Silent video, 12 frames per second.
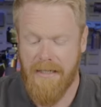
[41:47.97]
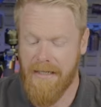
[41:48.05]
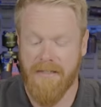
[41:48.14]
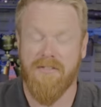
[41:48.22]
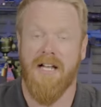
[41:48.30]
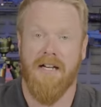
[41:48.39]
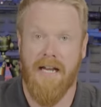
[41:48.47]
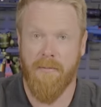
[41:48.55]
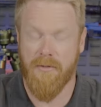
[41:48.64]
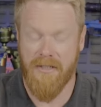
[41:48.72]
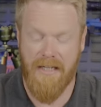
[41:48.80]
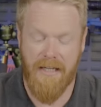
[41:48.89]
and it's not
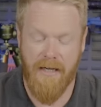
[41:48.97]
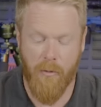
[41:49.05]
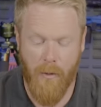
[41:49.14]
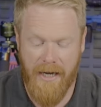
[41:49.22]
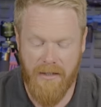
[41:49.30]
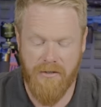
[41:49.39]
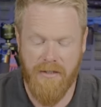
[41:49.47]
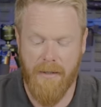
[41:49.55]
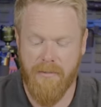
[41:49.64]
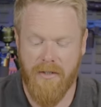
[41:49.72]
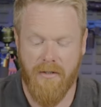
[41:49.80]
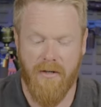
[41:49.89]
able to get a range on that
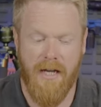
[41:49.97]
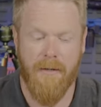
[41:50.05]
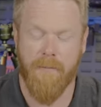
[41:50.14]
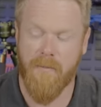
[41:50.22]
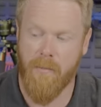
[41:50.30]
particular item.